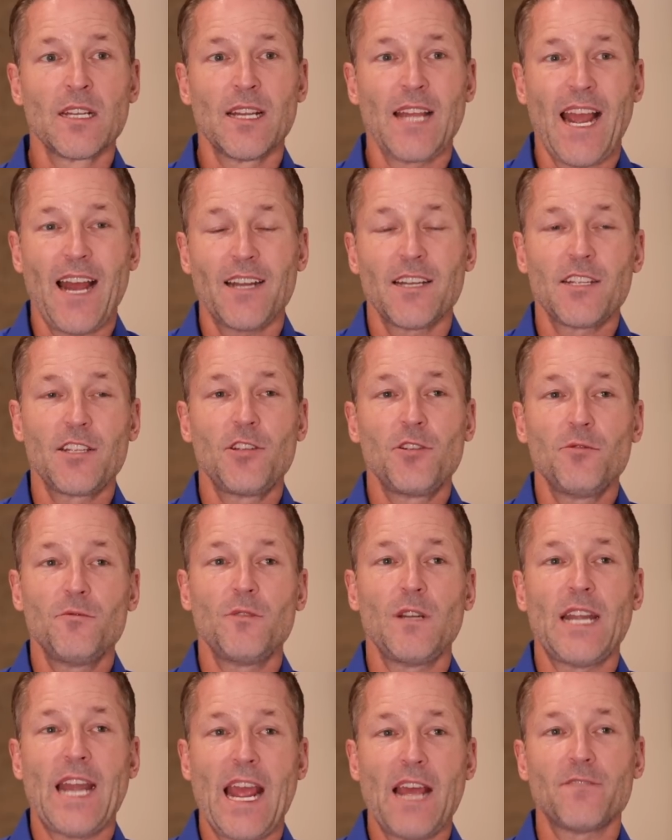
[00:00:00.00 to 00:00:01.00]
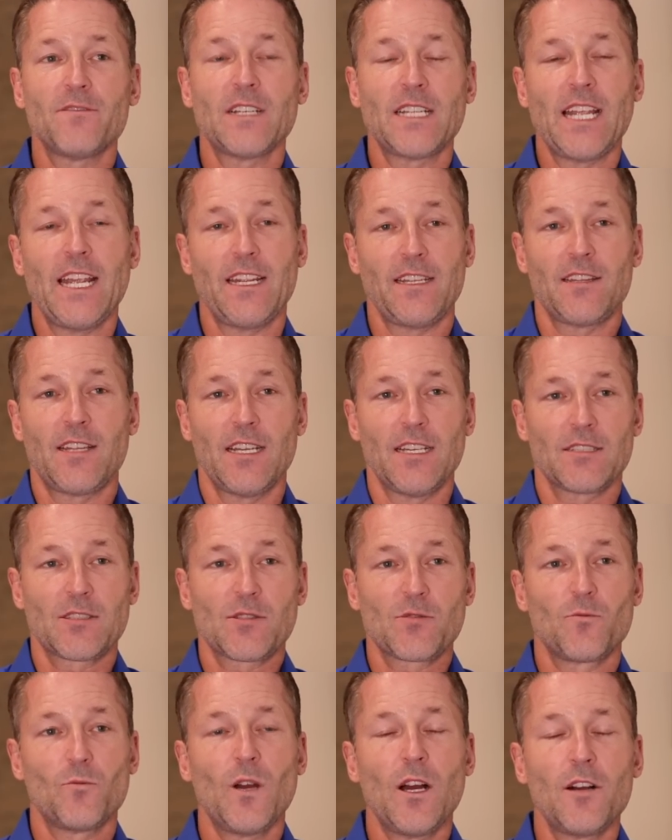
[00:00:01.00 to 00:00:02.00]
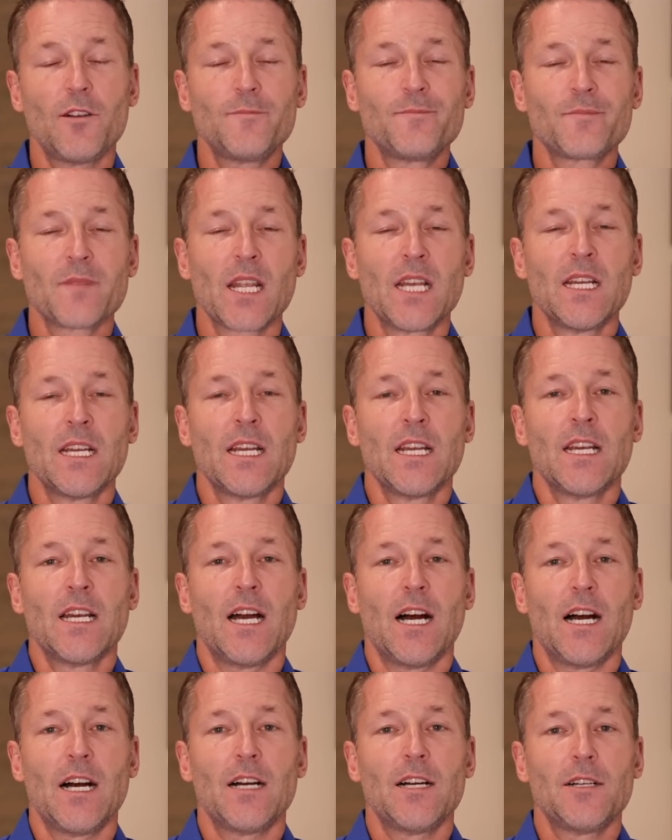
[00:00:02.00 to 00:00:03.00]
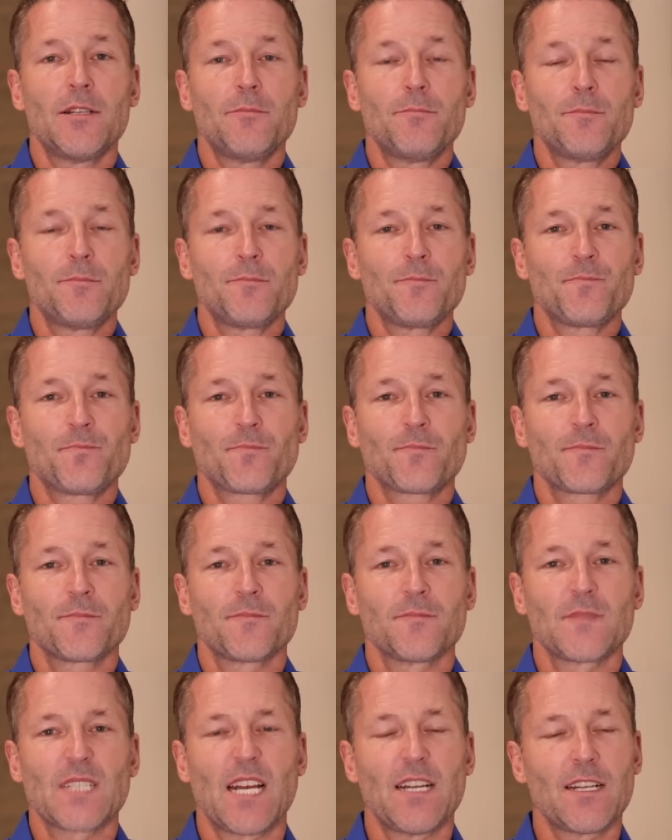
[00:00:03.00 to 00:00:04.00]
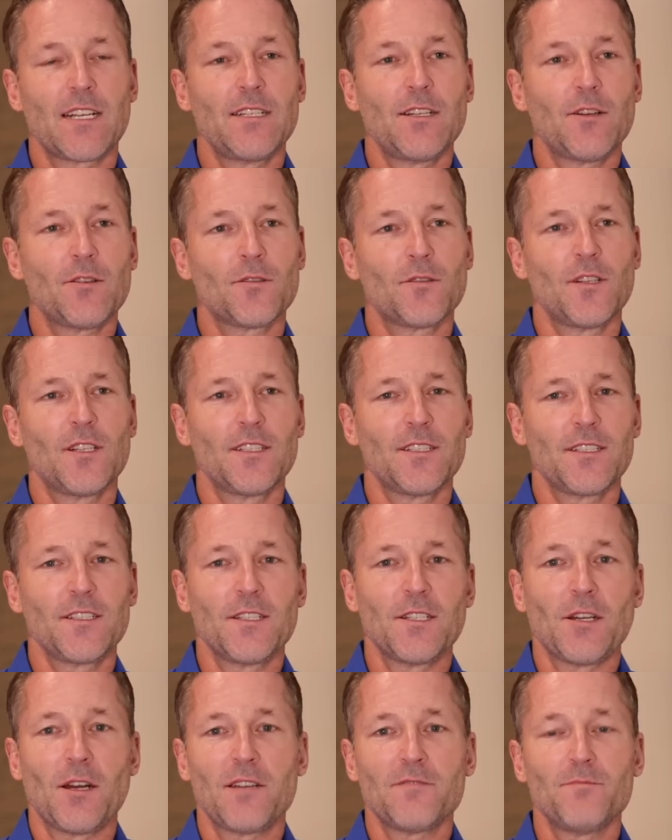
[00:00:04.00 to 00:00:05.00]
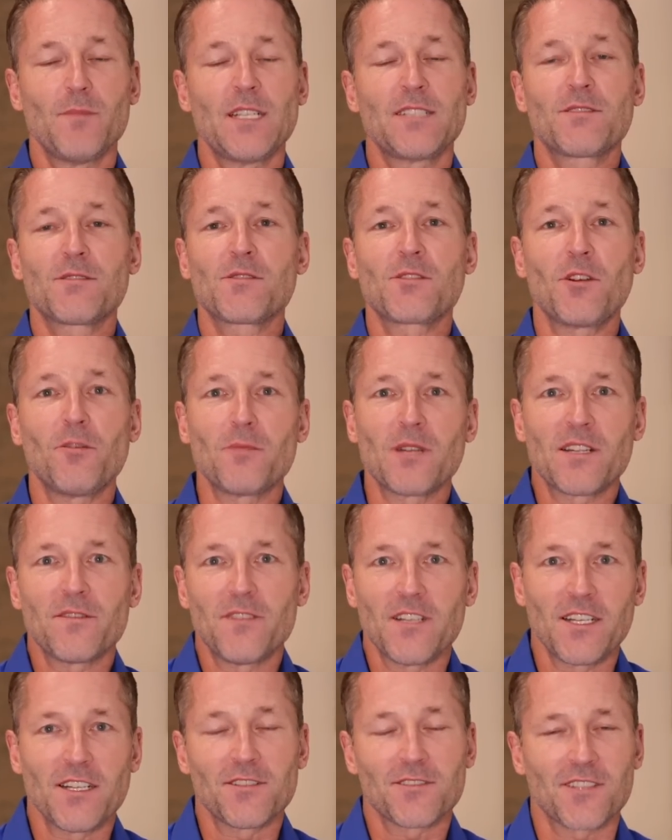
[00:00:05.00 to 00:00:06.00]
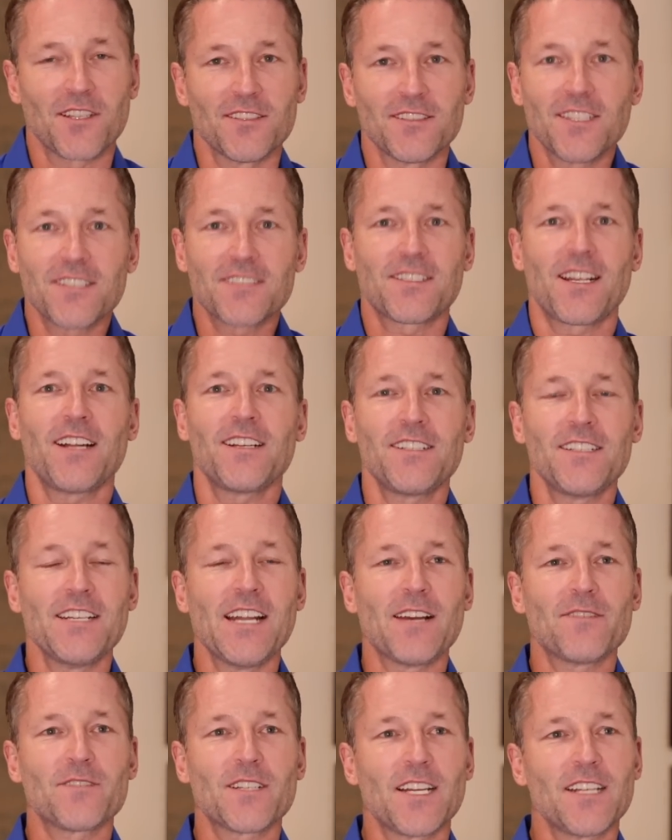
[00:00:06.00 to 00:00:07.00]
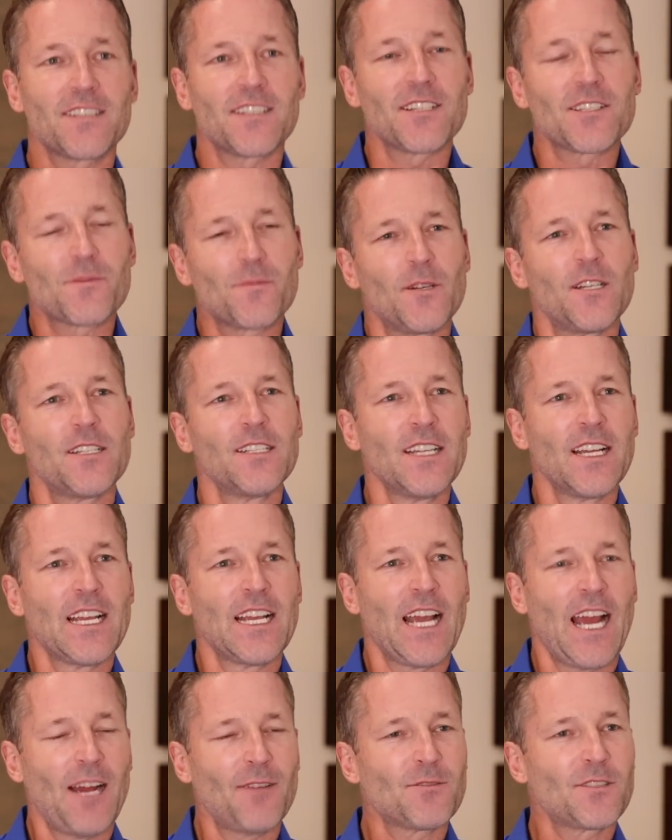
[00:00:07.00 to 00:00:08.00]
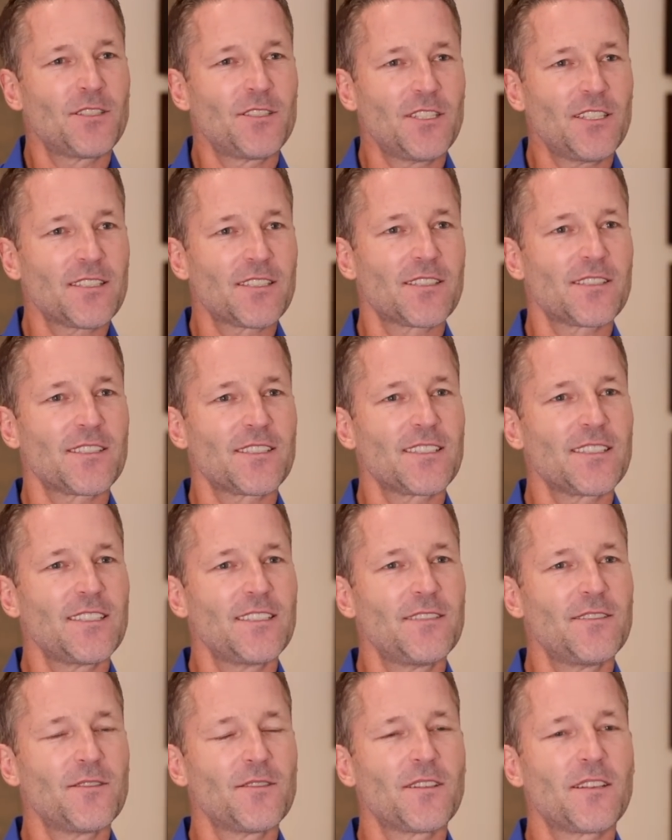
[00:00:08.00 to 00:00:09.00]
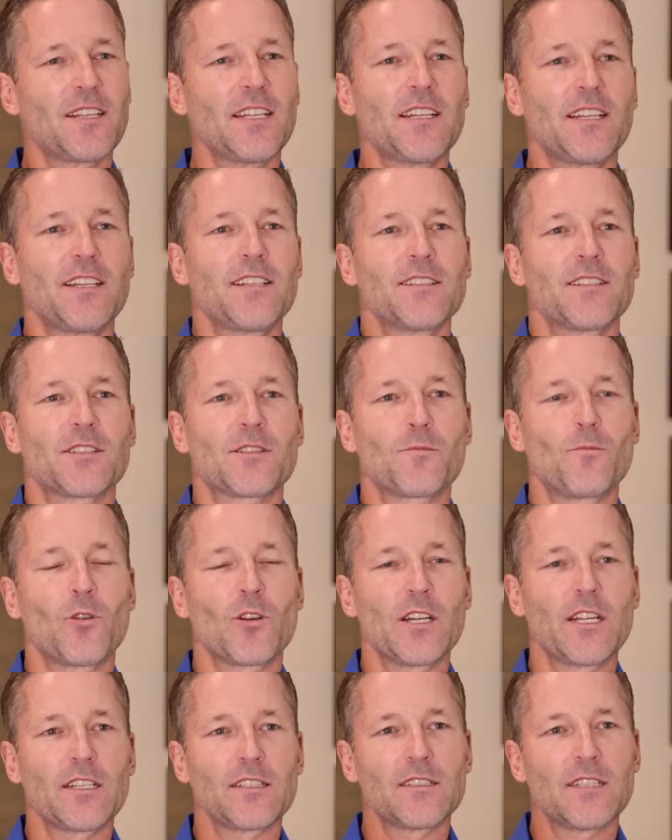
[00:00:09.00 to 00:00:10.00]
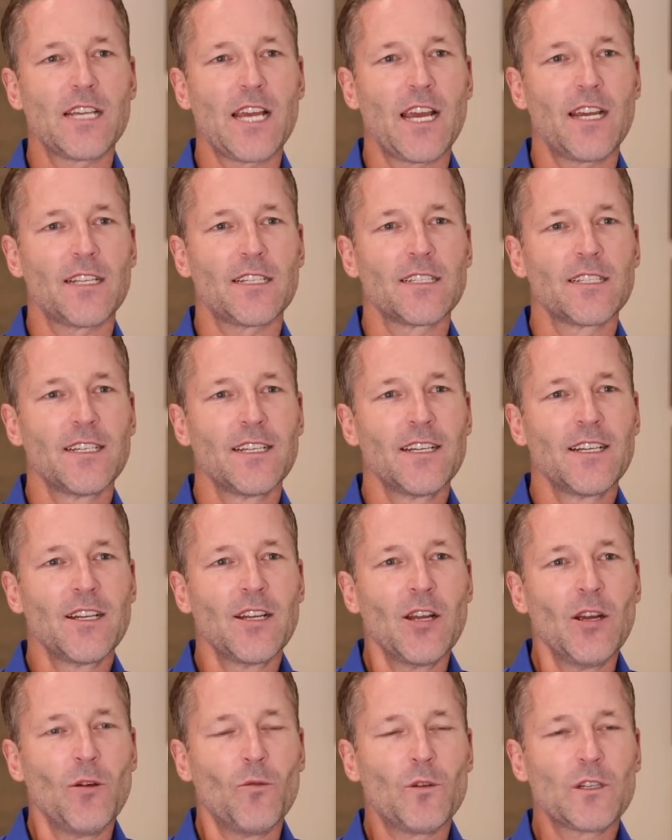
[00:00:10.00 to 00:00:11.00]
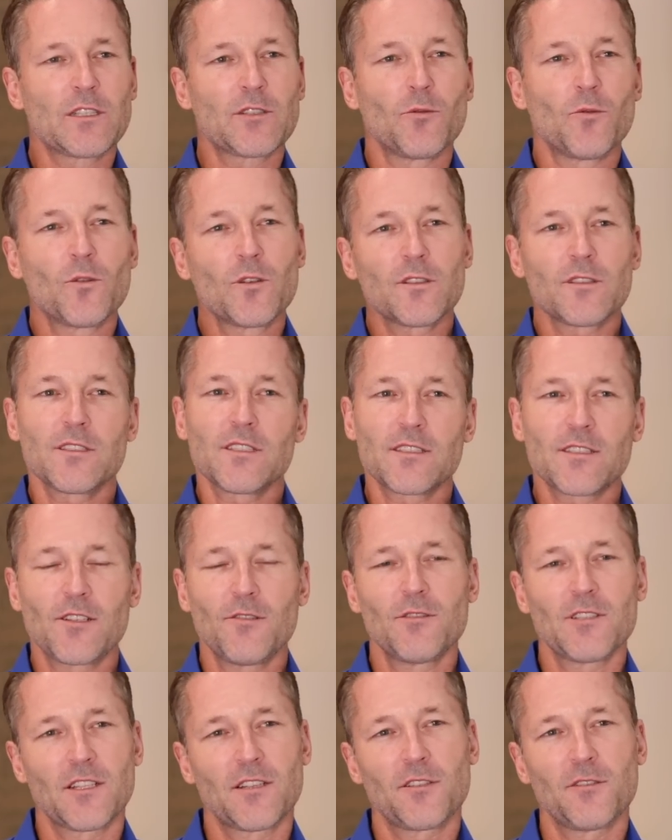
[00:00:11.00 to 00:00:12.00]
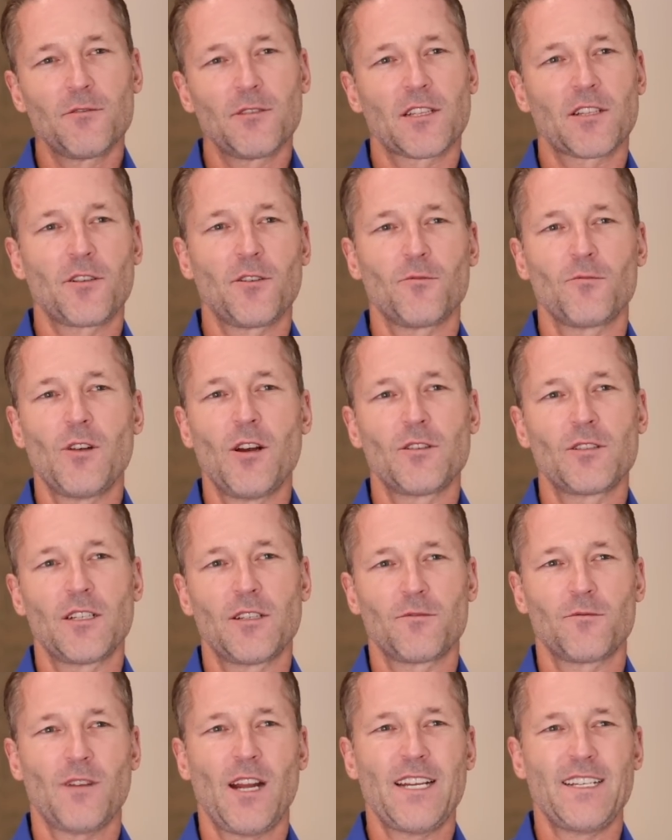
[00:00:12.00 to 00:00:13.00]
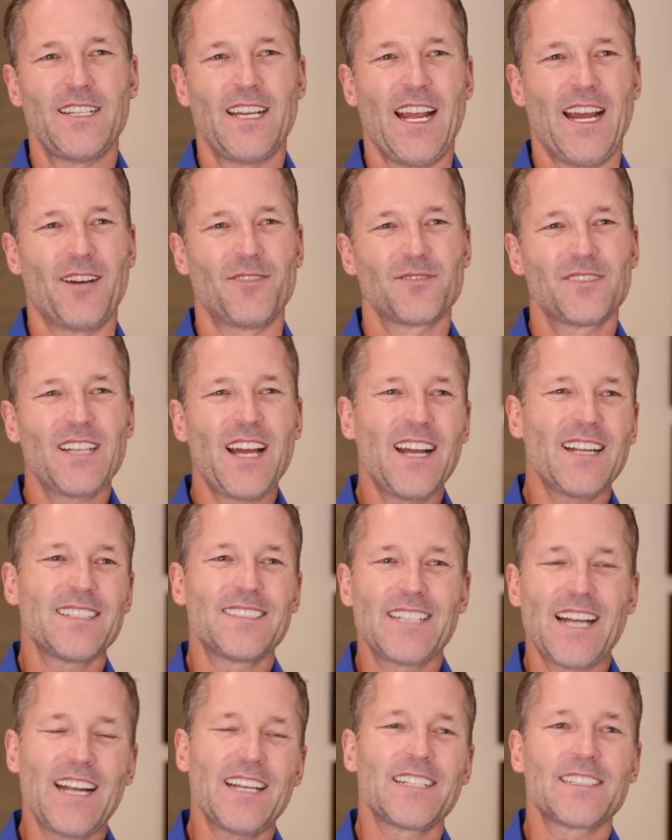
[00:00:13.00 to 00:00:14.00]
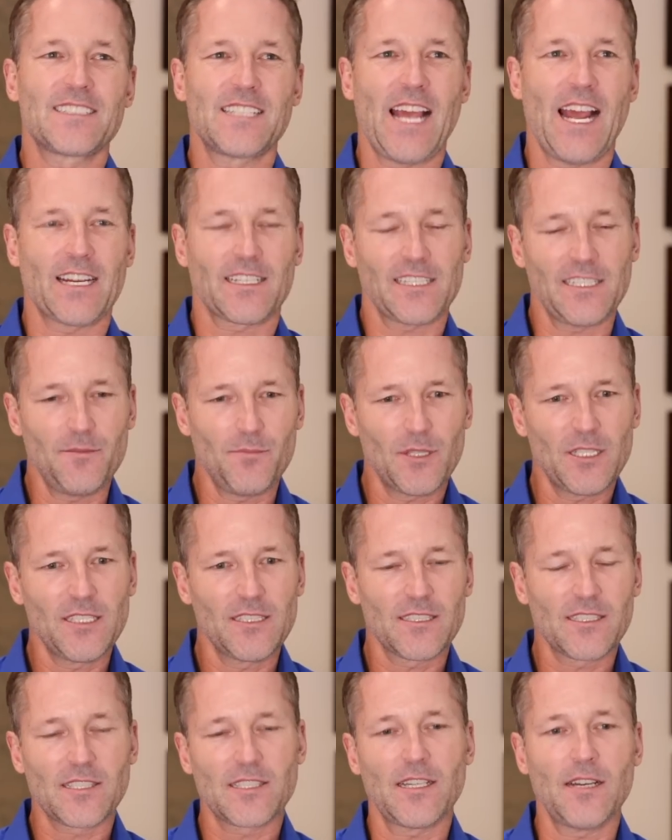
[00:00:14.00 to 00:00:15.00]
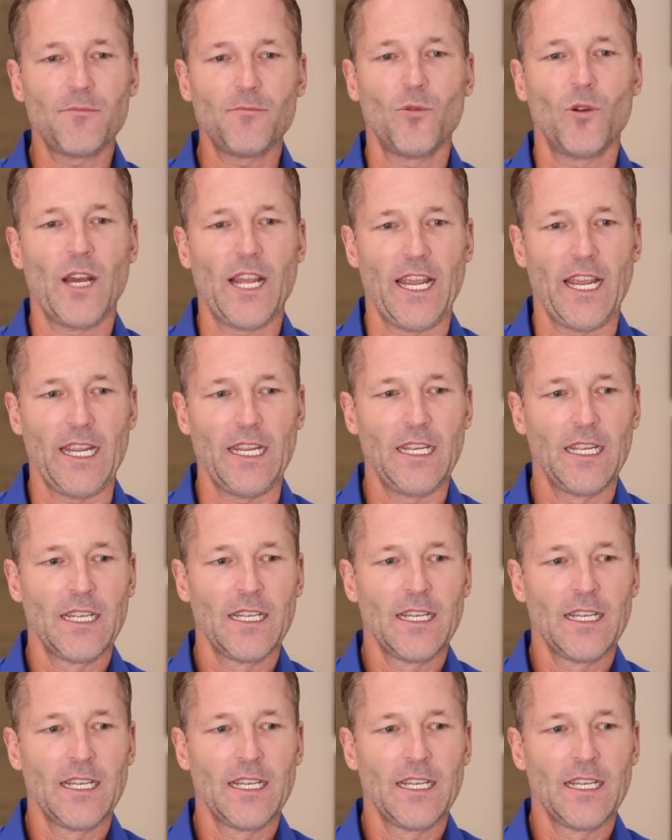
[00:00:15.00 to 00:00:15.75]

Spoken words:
How do you navigate this? Well, and I know, you know, I've made so many videos on this. How do you navigate this? But I was just thinking this morning that what the world is going through with Corona right now, not exactly, but in some way,